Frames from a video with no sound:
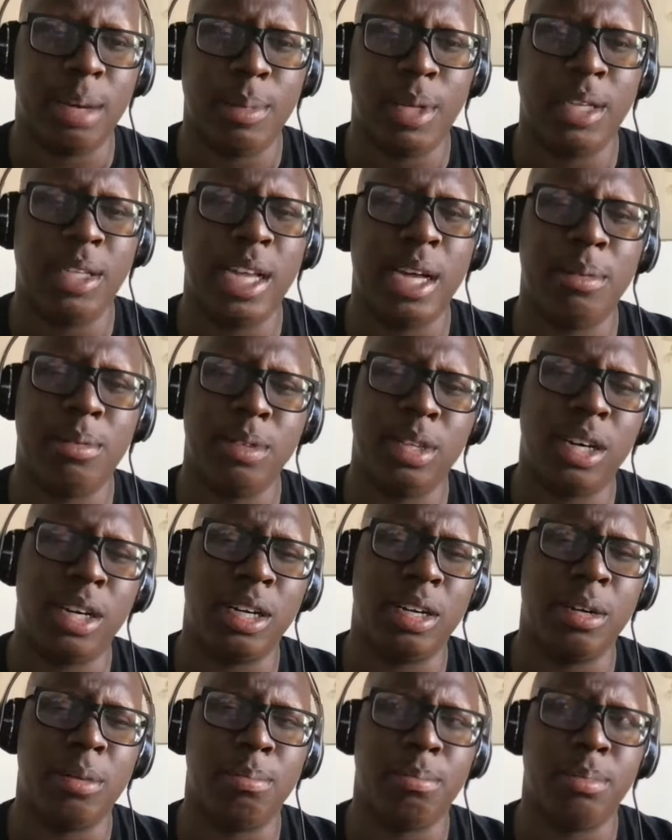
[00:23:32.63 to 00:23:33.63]
I mean, not
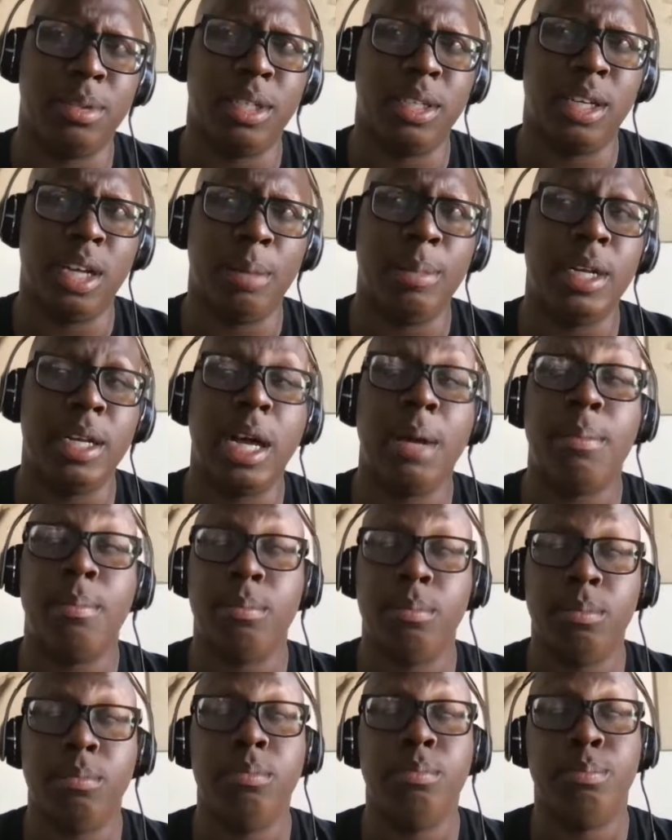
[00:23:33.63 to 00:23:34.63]
younger, but I mean not
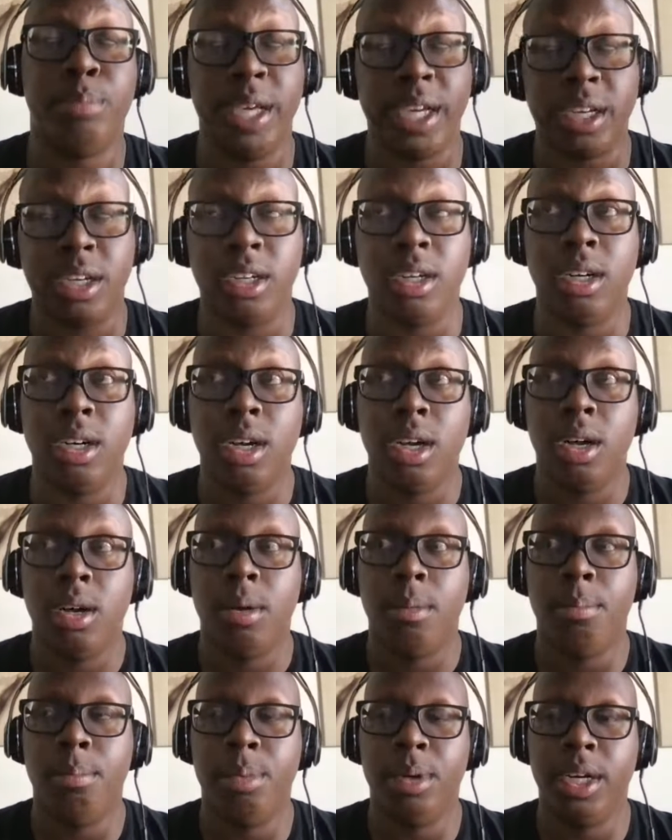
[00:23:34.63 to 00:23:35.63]
bigger,
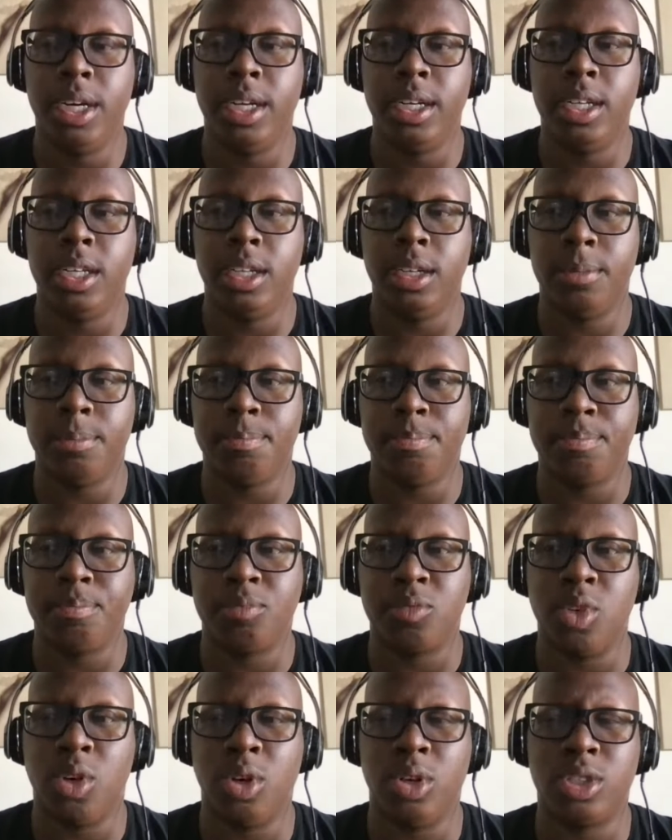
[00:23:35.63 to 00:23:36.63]
but
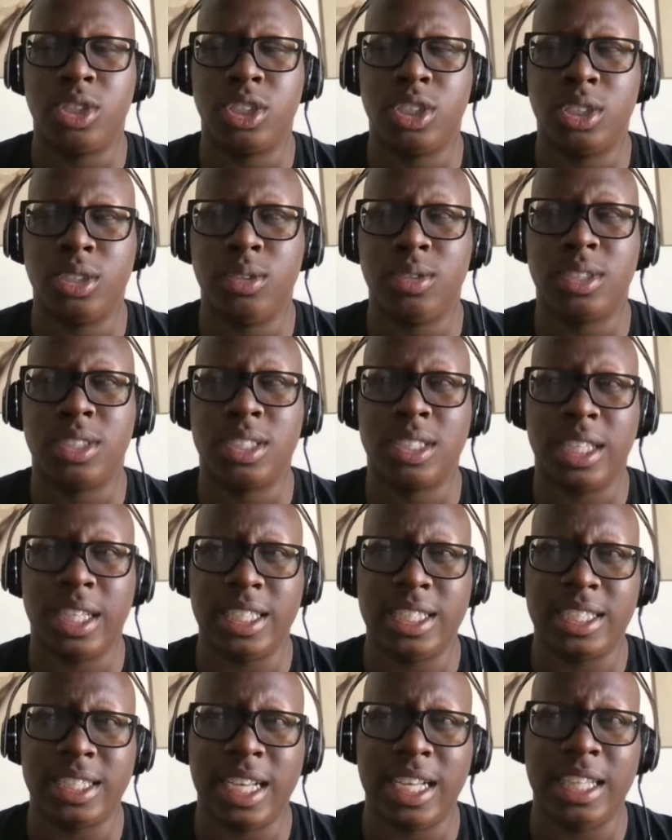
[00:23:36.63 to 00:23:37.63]
also
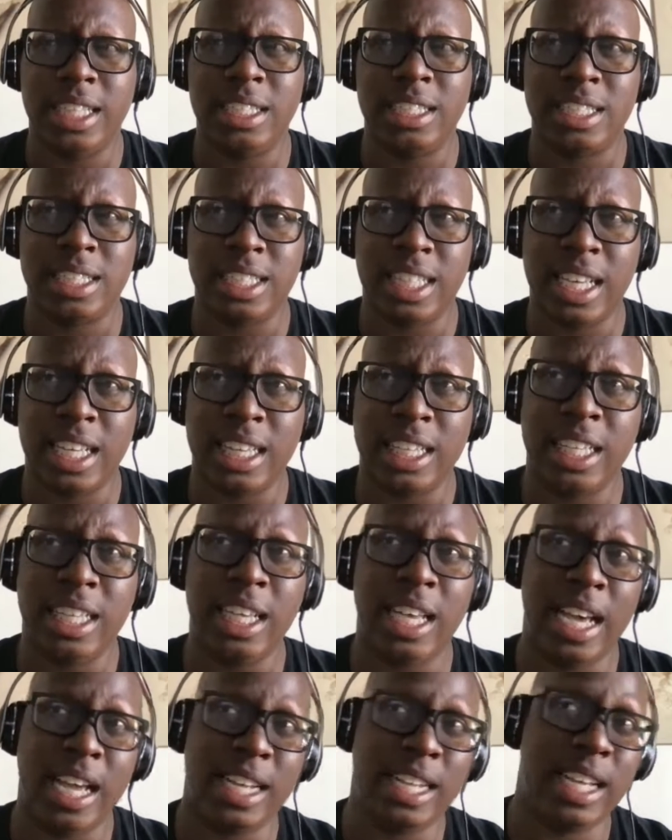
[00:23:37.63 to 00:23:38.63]
slightly
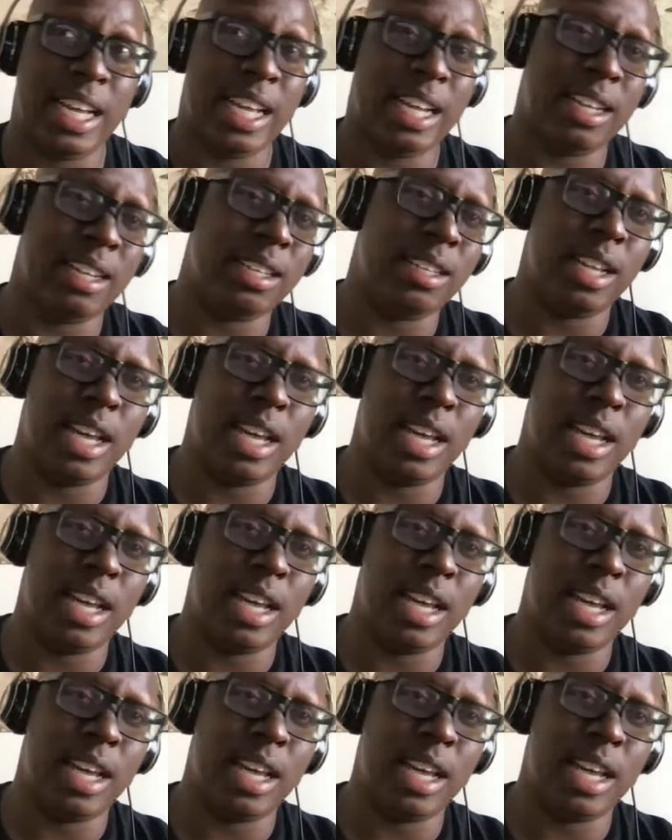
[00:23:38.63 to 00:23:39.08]
at